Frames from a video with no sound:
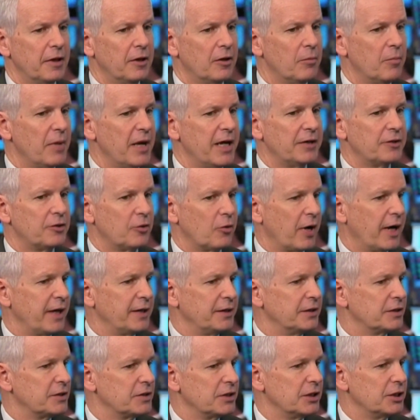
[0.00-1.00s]
They'll make the
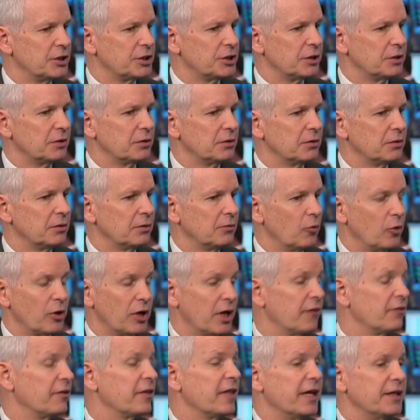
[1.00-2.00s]
right decision,
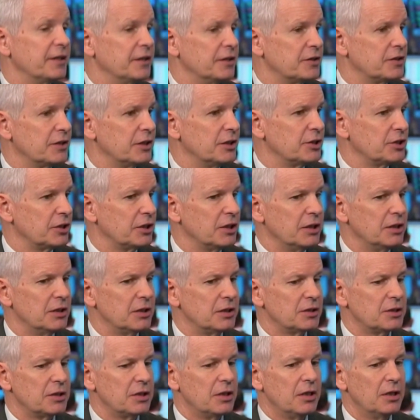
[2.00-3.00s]
whatever that decision
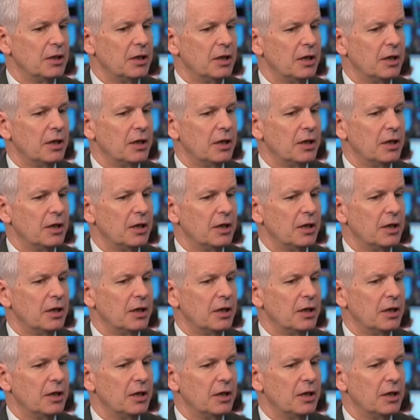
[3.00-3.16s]
is.